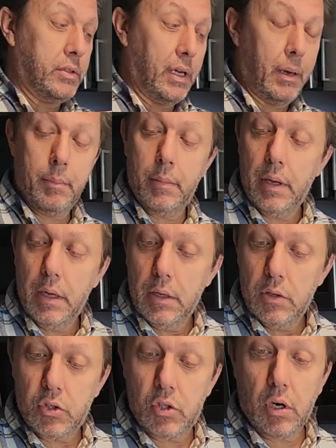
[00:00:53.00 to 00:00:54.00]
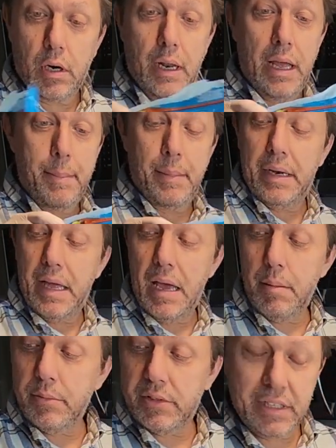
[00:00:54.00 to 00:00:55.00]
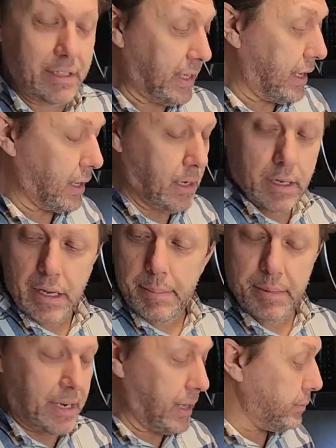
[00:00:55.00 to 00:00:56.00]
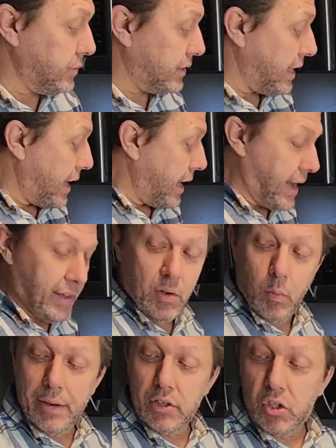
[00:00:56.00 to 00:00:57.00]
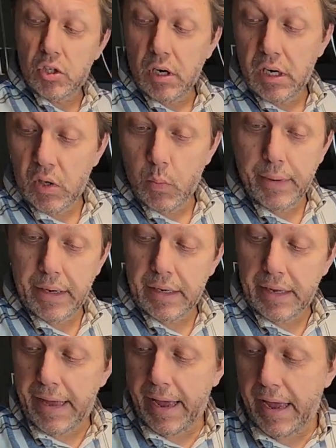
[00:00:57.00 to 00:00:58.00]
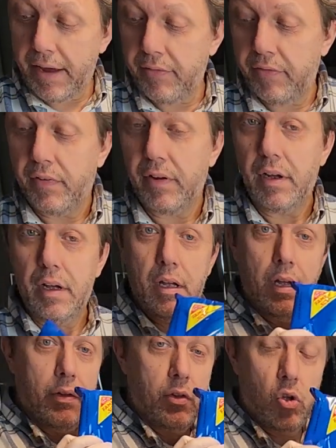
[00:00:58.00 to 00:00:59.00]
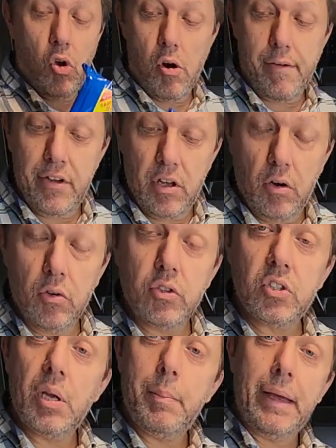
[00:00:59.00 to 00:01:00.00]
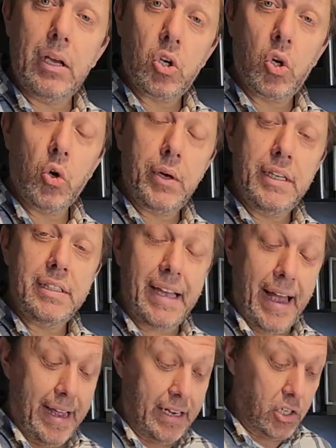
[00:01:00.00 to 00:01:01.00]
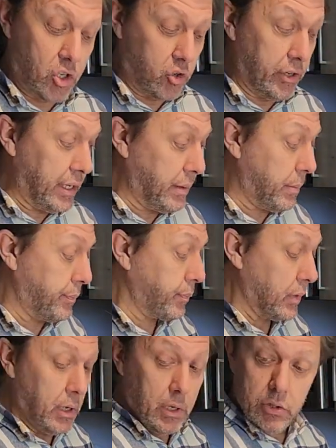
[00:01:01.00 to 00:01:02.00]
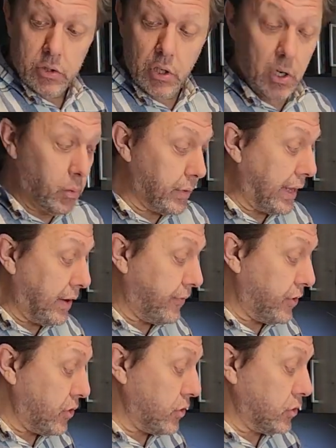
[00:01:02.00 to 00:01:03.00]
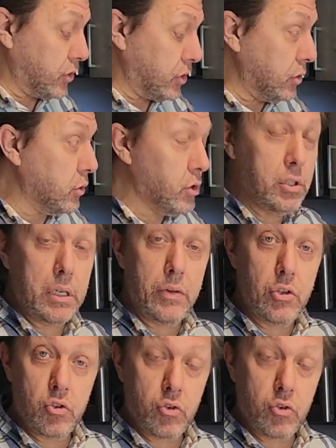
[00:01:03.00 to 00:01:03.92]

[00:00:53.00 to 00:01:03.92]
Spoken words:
some chocolate M&Ms in there, M&Ms, and the white chocolate we're going to have the Oreos to make cookies and cream. So without further ado, you know the